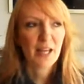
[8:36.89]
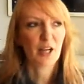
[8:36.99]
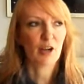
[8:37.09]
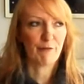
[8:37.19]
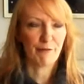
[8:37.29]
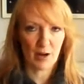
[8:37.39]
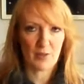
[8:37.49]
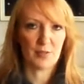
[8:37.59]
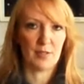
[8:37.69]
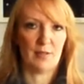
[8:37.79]
They're
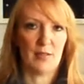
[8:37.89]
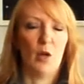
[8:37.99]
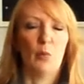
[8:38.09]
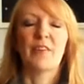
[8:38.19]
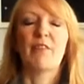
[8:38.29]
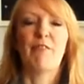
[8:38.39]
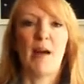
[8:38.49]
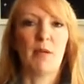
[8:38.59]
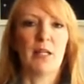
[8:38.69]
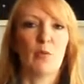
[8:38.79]
confronted with their
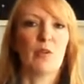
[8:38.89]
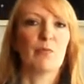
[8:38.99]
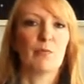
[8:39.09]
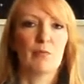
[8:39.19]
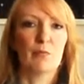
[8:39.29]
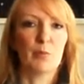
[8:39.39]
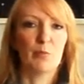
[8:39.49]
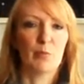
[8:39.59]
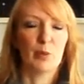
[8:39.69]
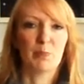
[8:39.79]
family,
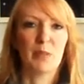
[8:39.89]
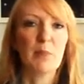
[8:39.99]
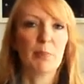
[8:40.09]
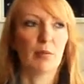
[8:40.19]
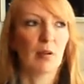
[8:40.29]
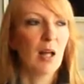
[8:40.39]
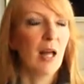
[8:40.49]
with people.